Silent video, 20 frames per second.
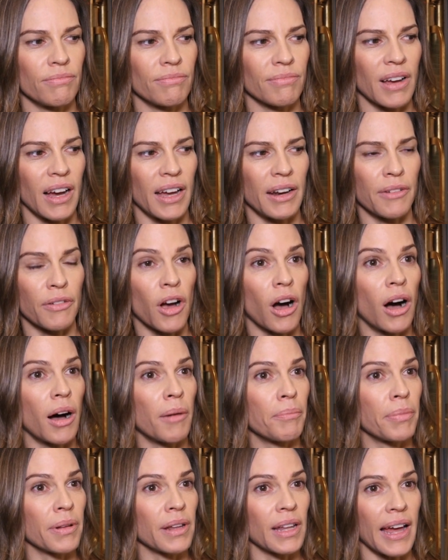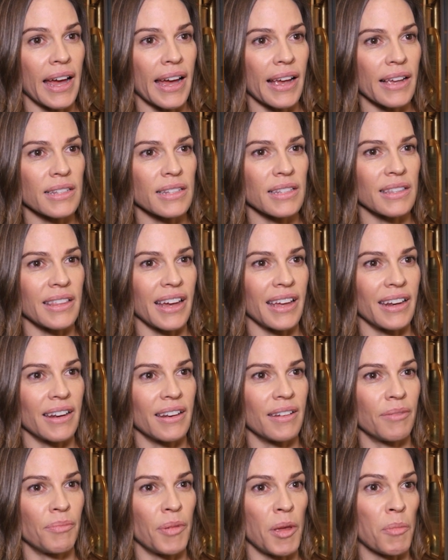kind of complex
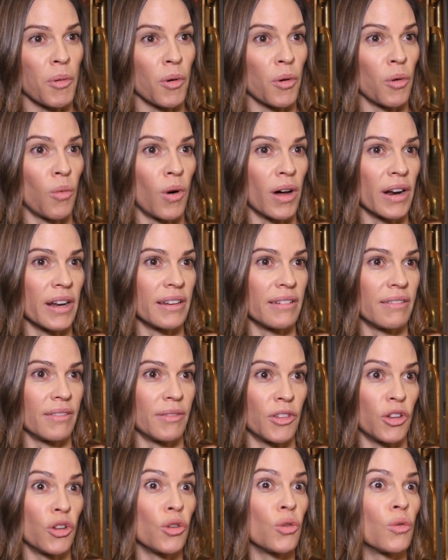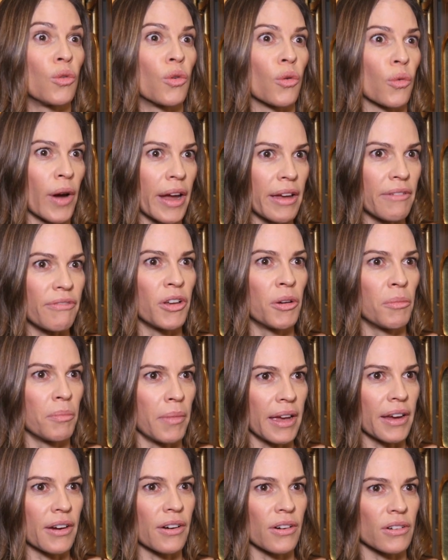that people wanted, two great
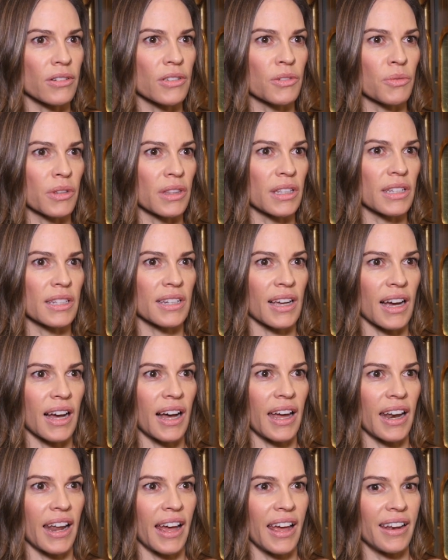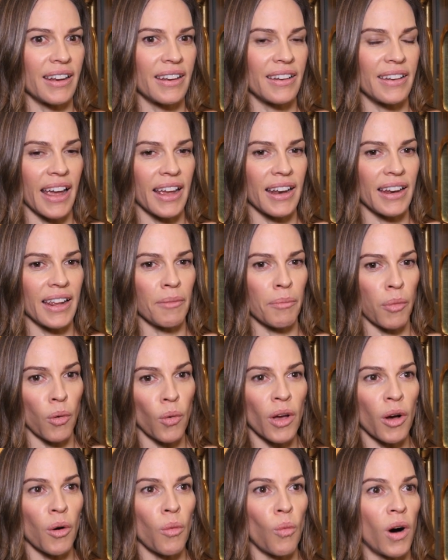filmmakers, Ridley Scott and Danny
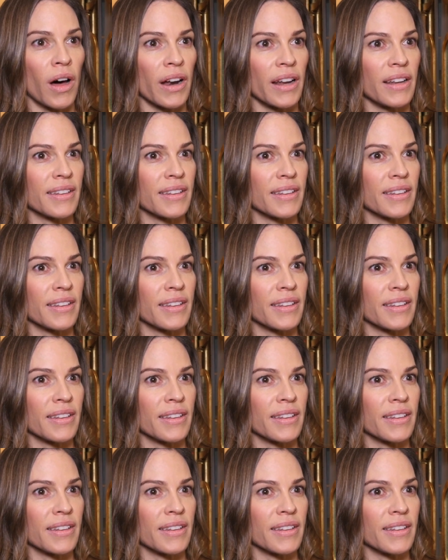Boyle, wanted